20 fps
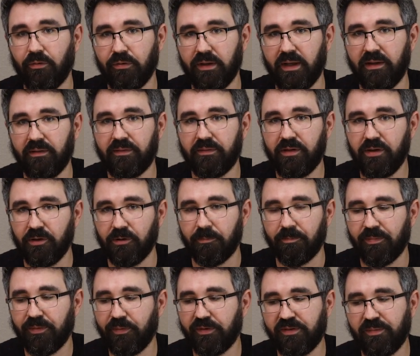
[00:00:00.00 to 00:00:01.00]
lens too,
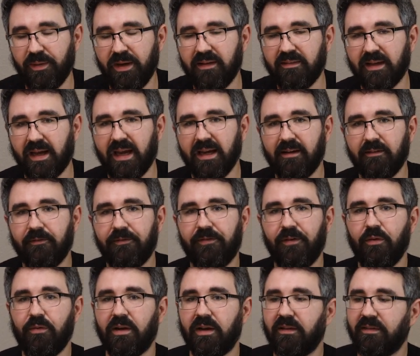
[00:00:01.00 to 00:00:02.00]
which means I can
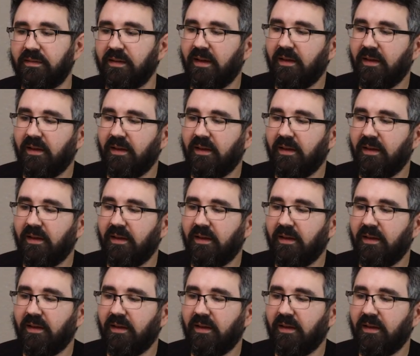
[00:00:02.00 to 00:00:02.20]
focus